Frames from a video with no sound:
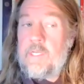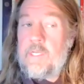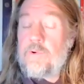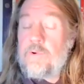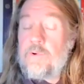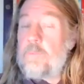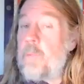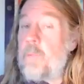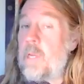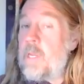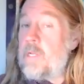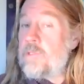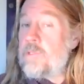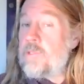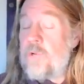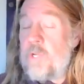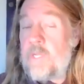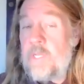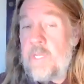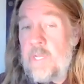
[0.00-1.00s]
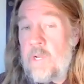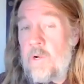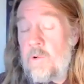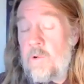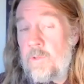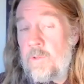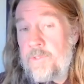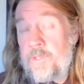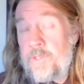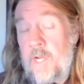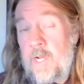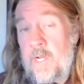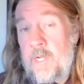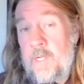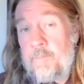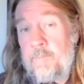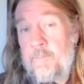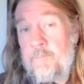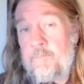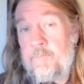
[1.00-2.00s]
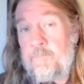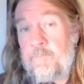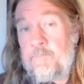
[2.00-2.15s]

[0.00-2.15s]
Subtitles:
interpenetrating all the time.